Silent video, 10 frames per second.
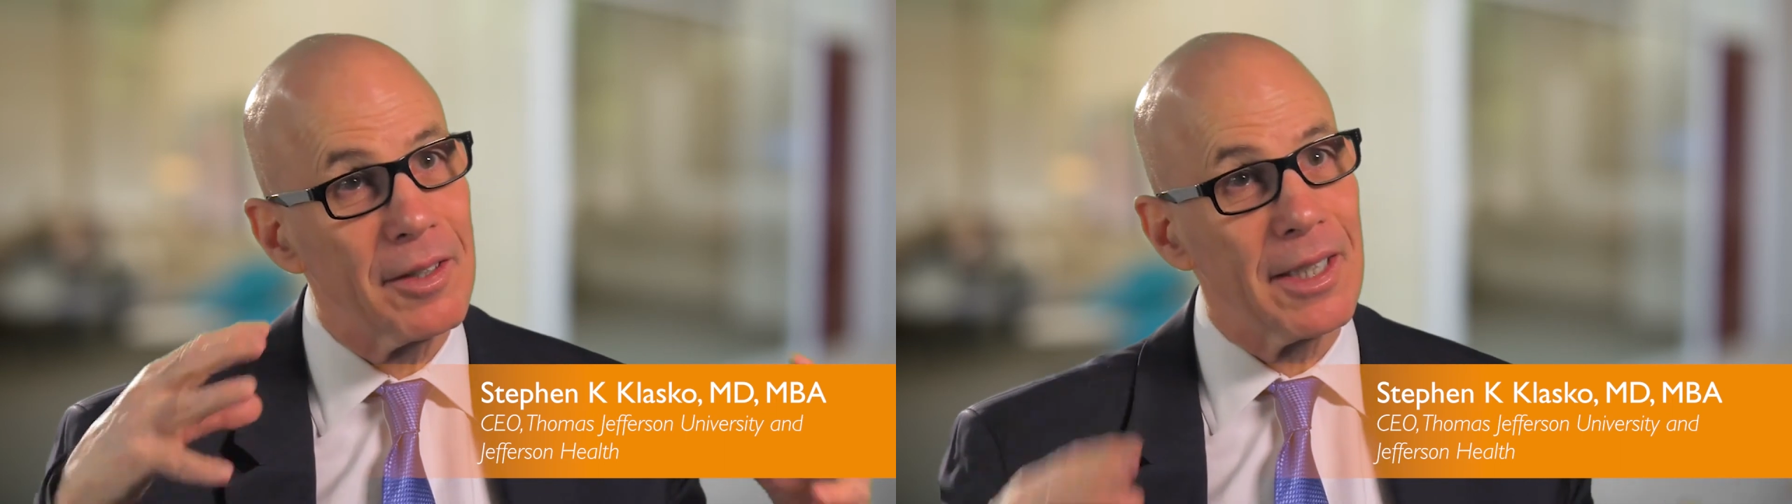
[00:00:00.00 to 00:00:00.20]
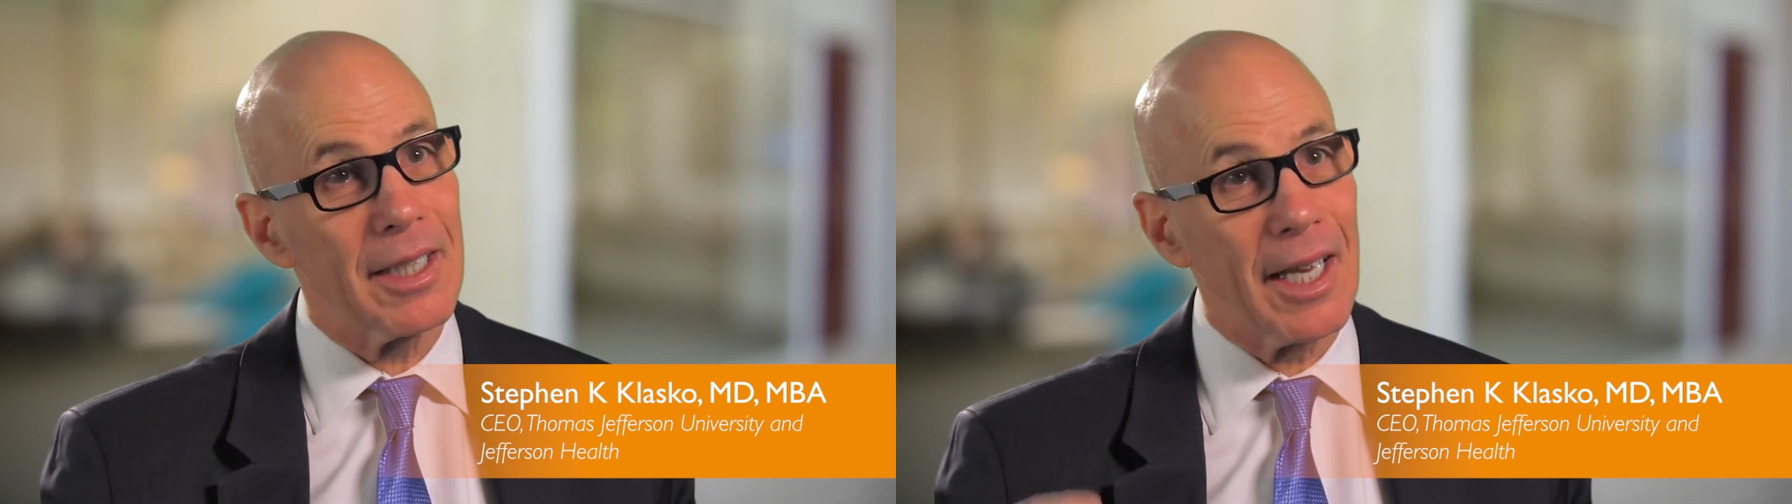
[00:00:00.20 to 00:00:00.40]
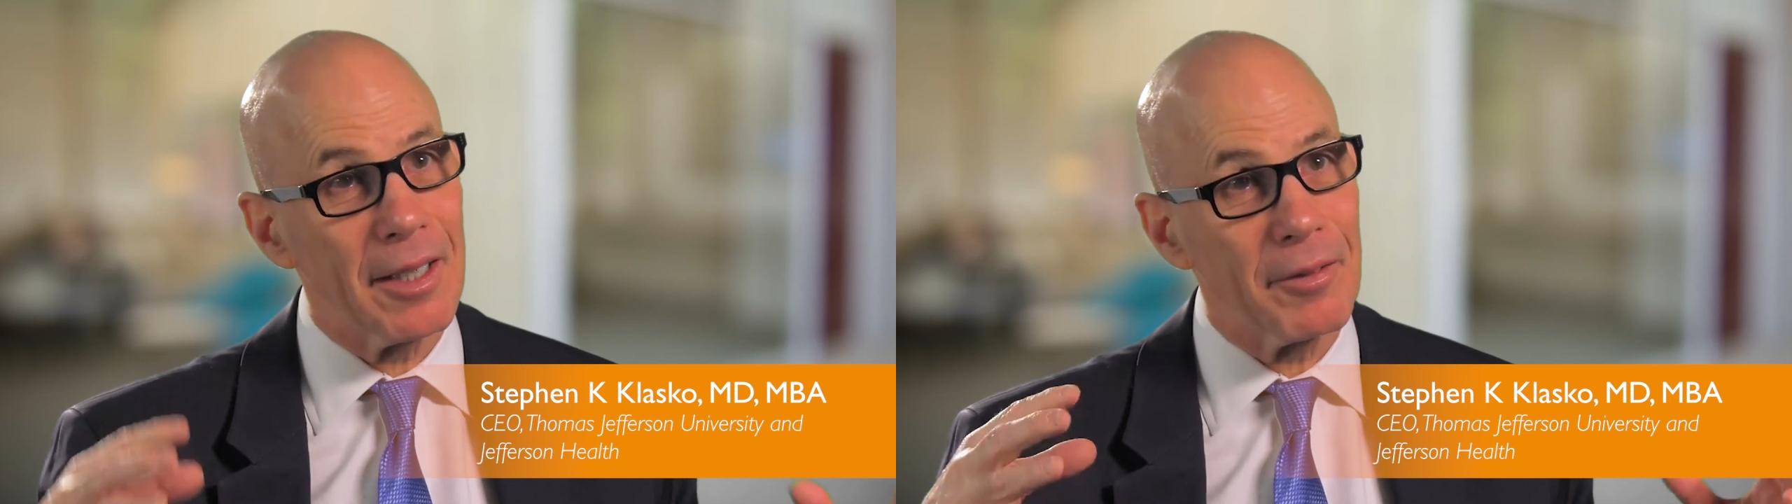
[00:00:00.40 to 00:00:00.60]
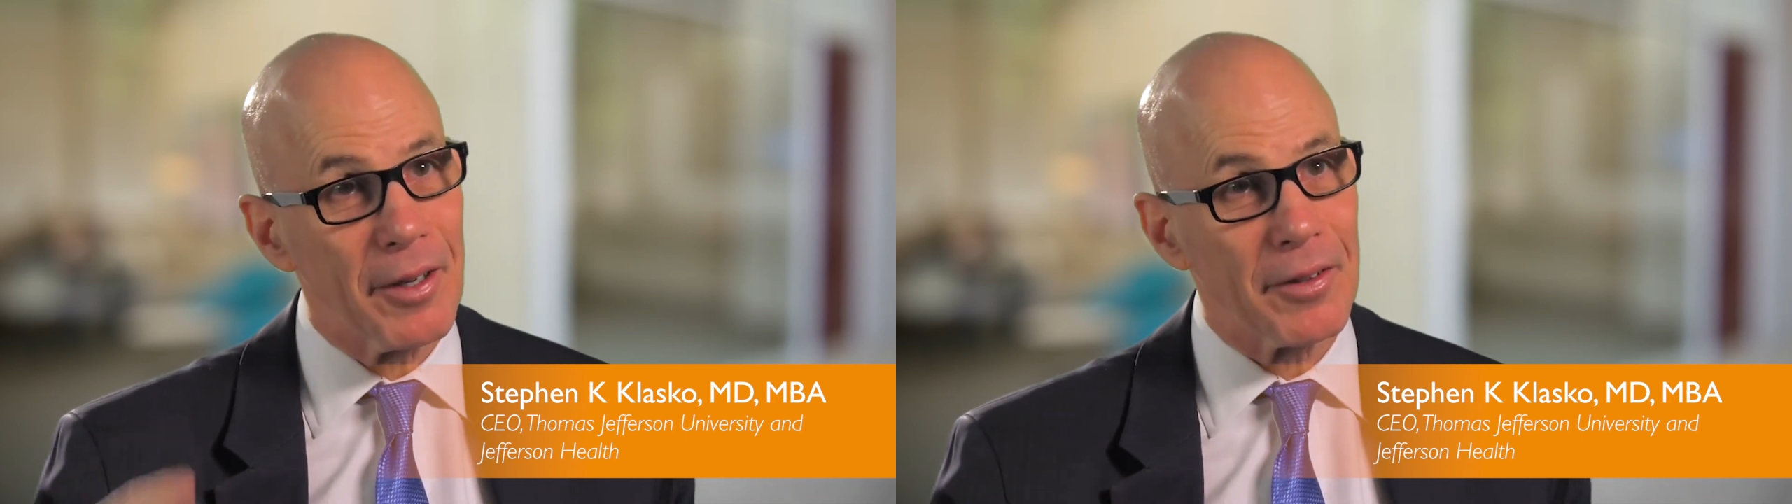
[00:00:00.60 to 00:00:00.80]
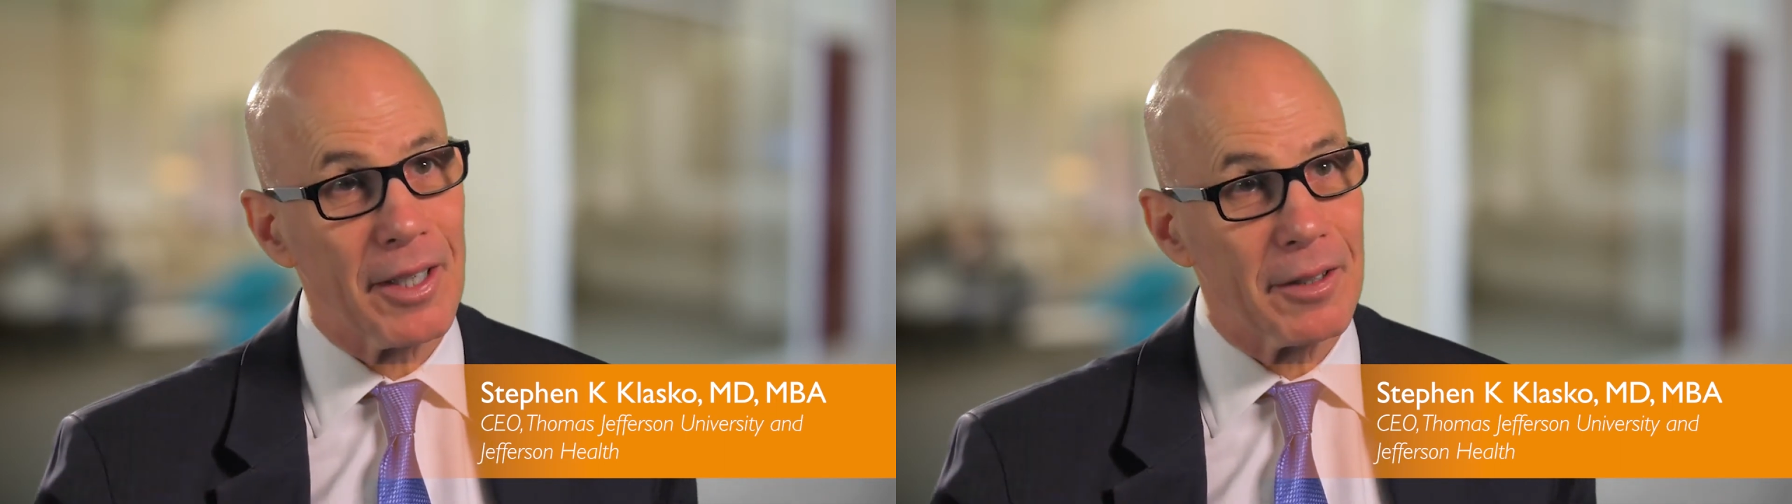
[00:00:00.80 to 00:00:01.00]
the DNA of
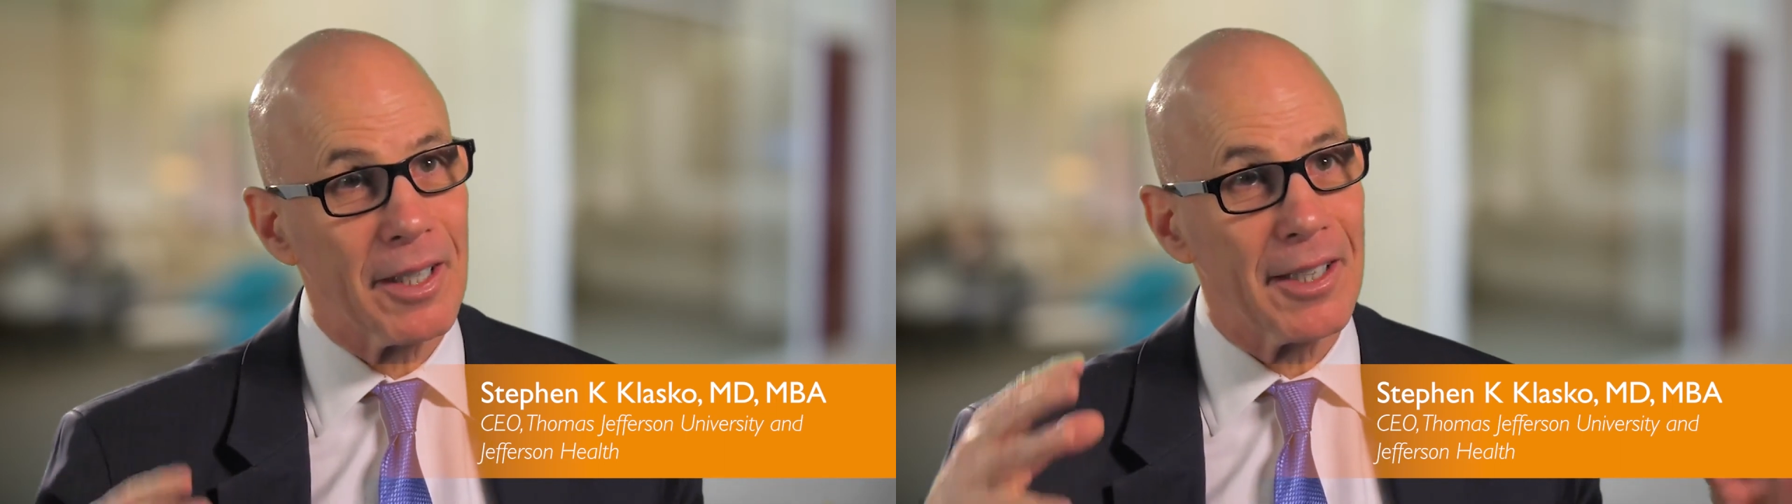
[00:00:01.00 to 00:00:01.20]
healthcare.